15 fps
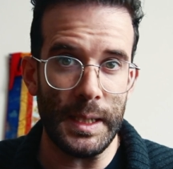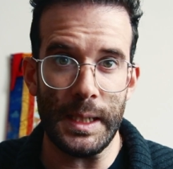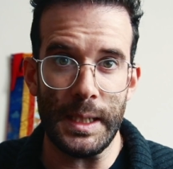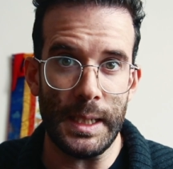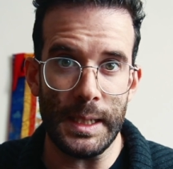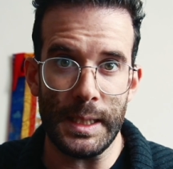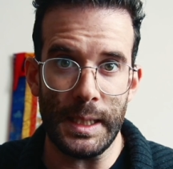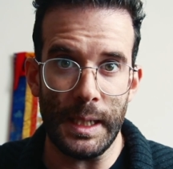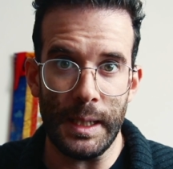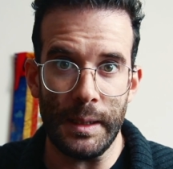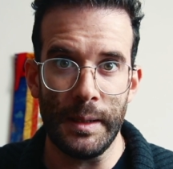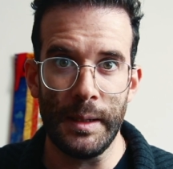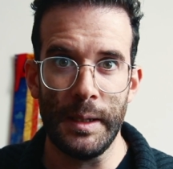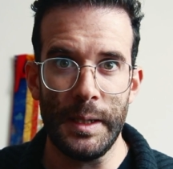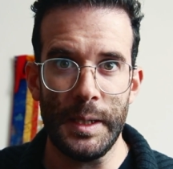is just
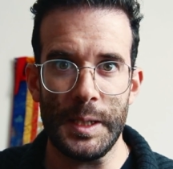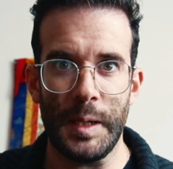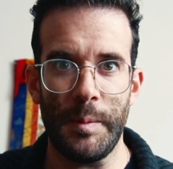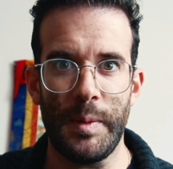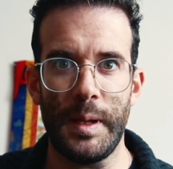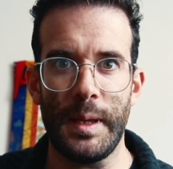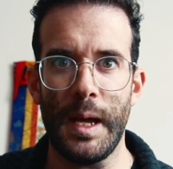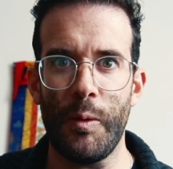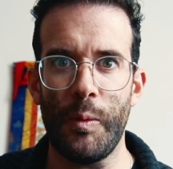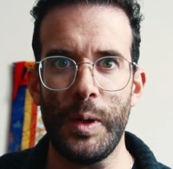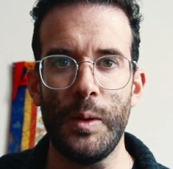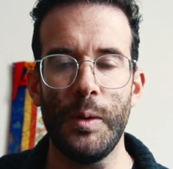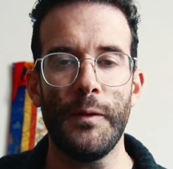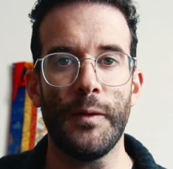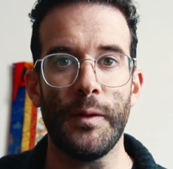something that we
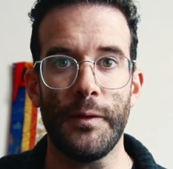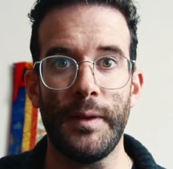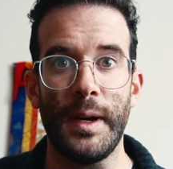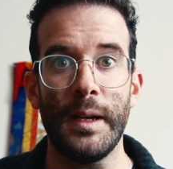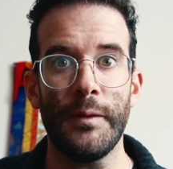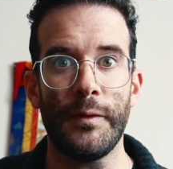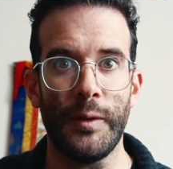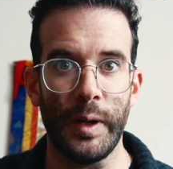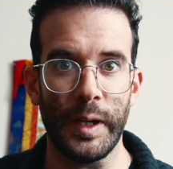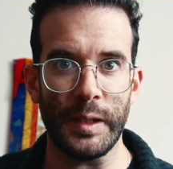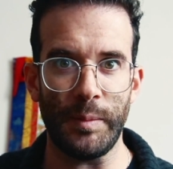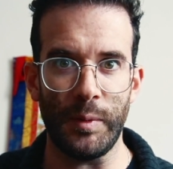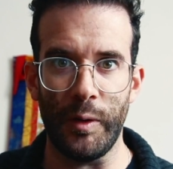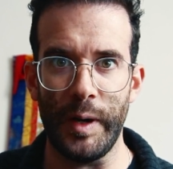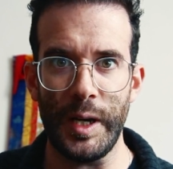do for fun, for
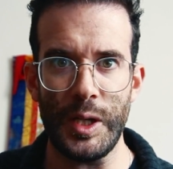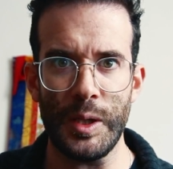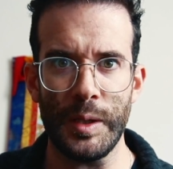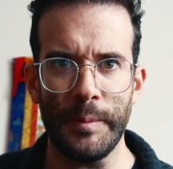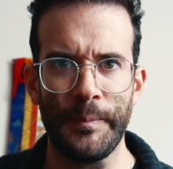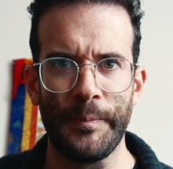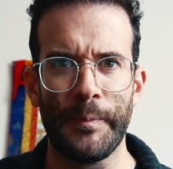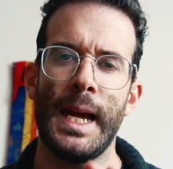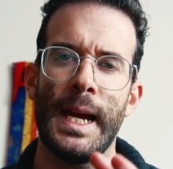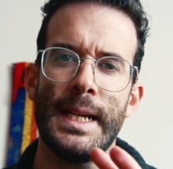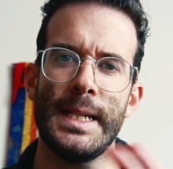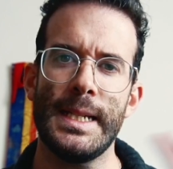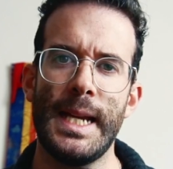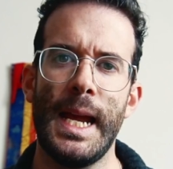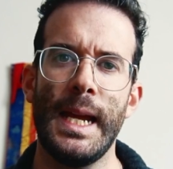exploration.
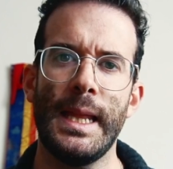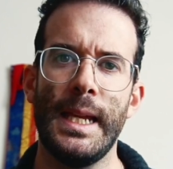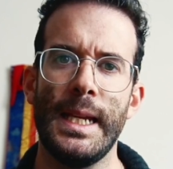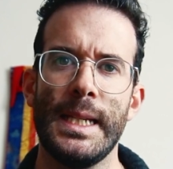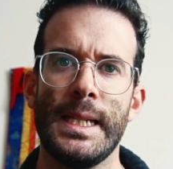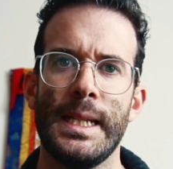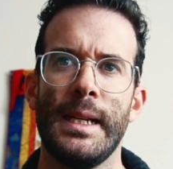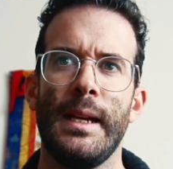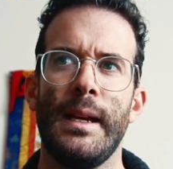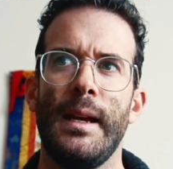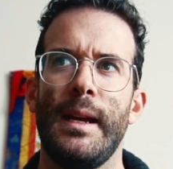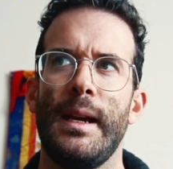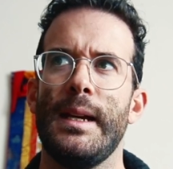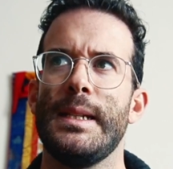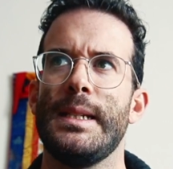And take this
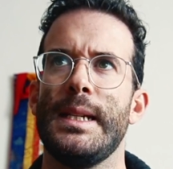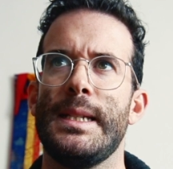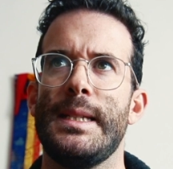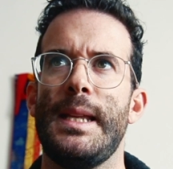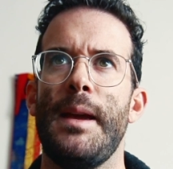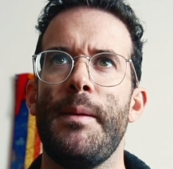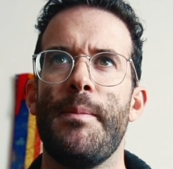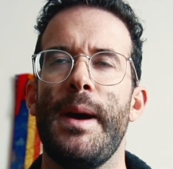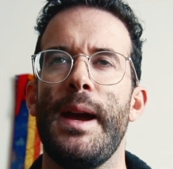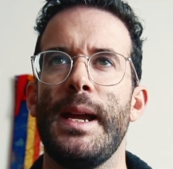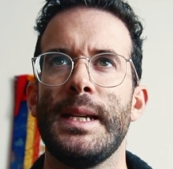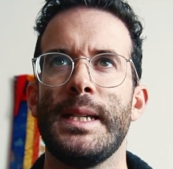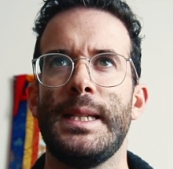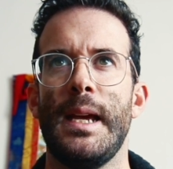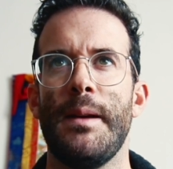as a
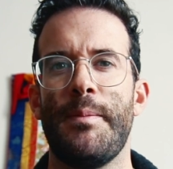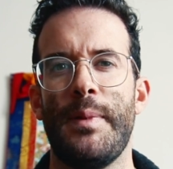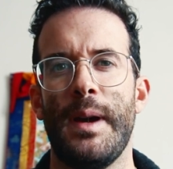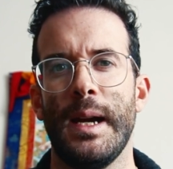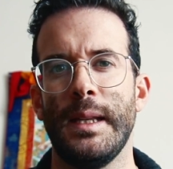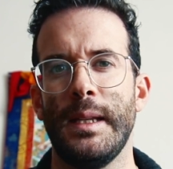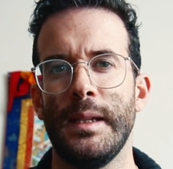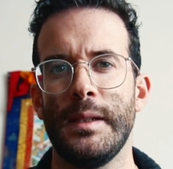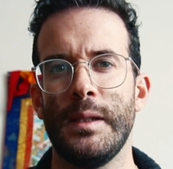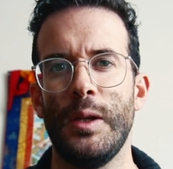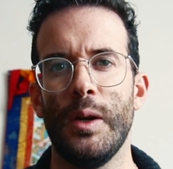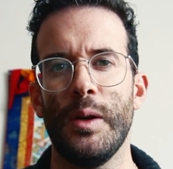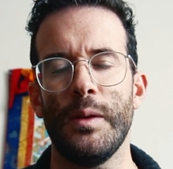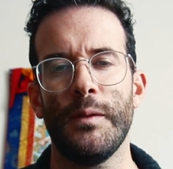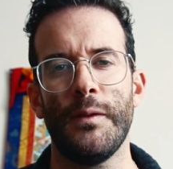step-by-step practice.
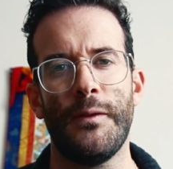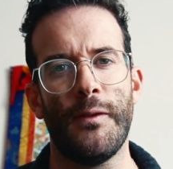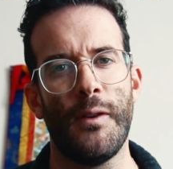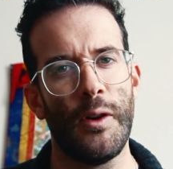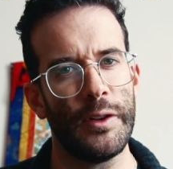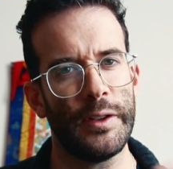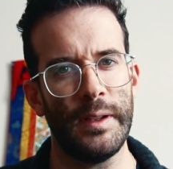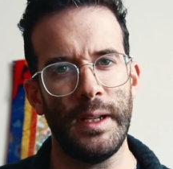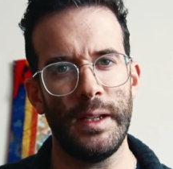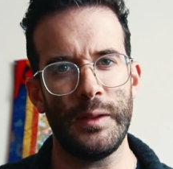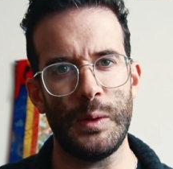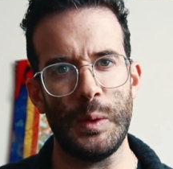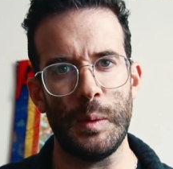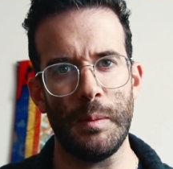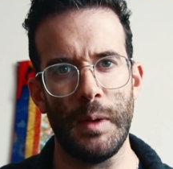Don't force this
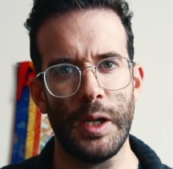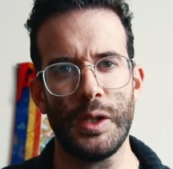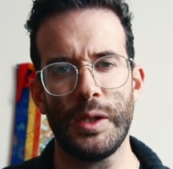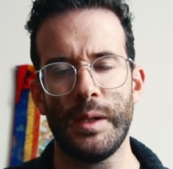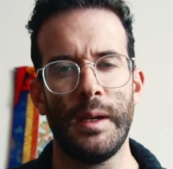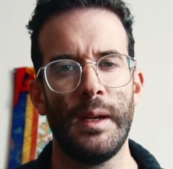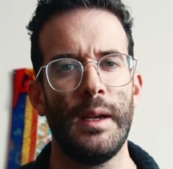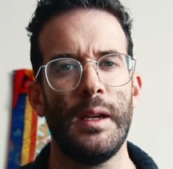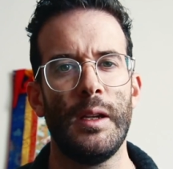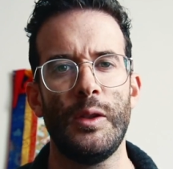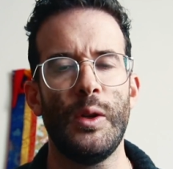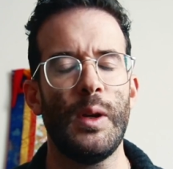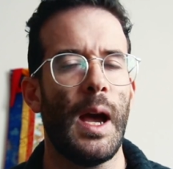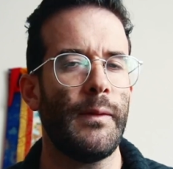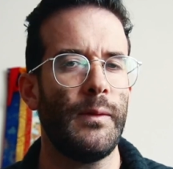too much.
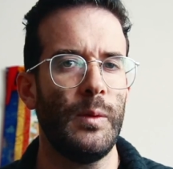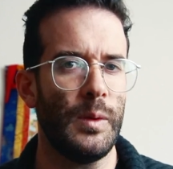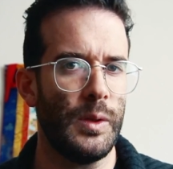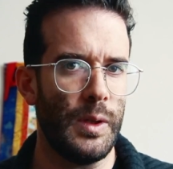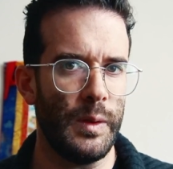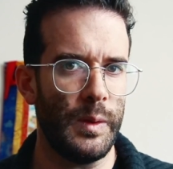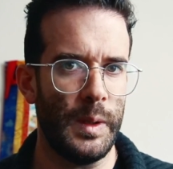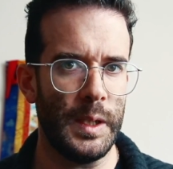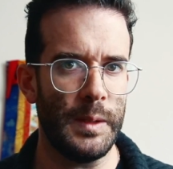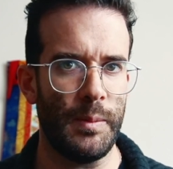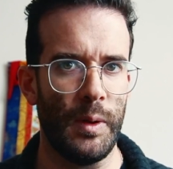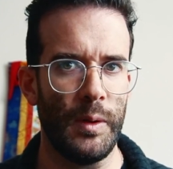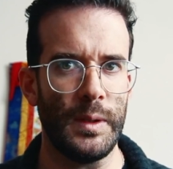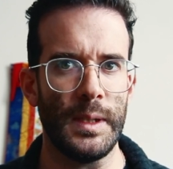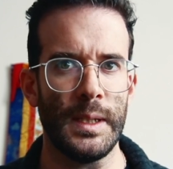You have to enjoy this
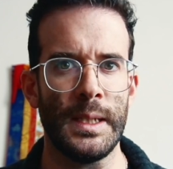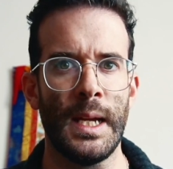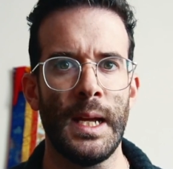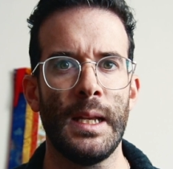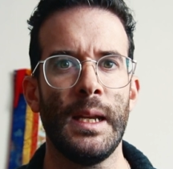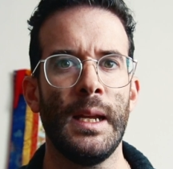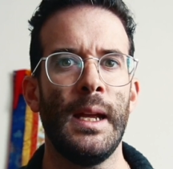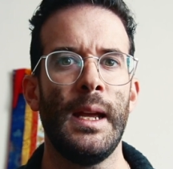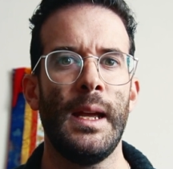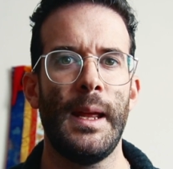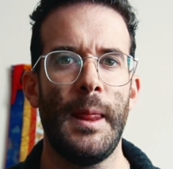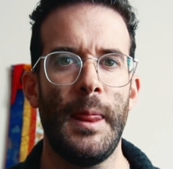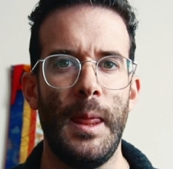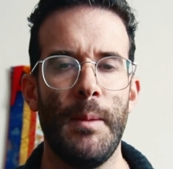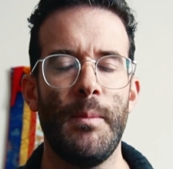process, and
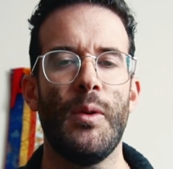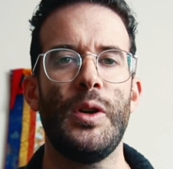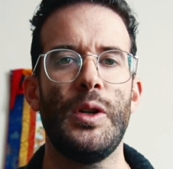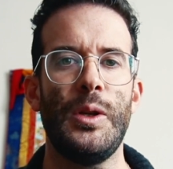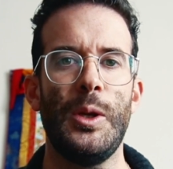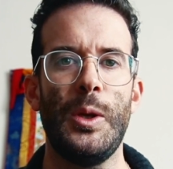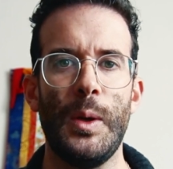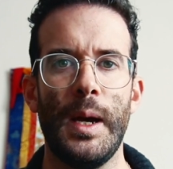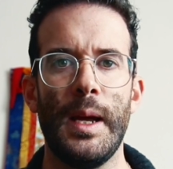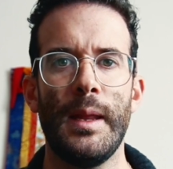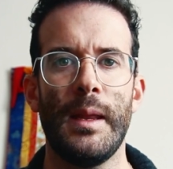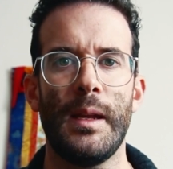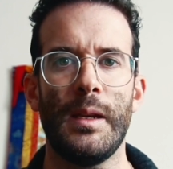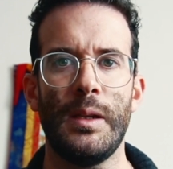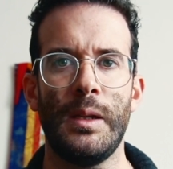the more you do
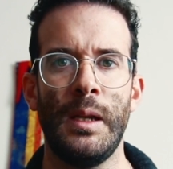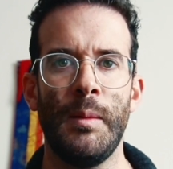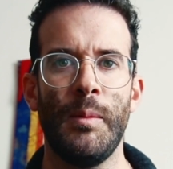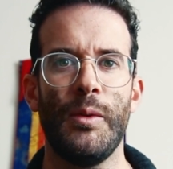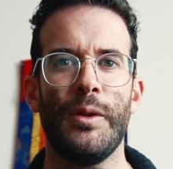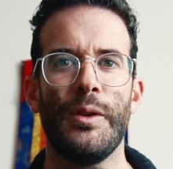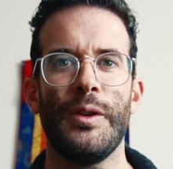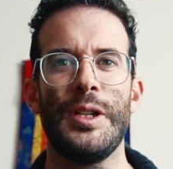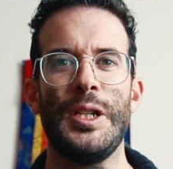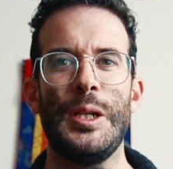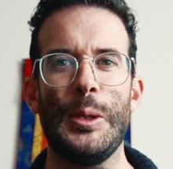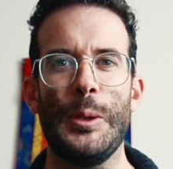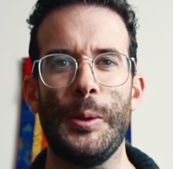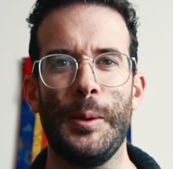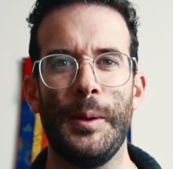it and the more
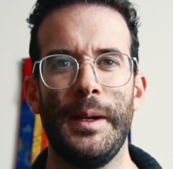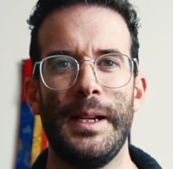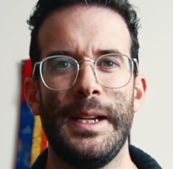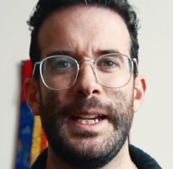you're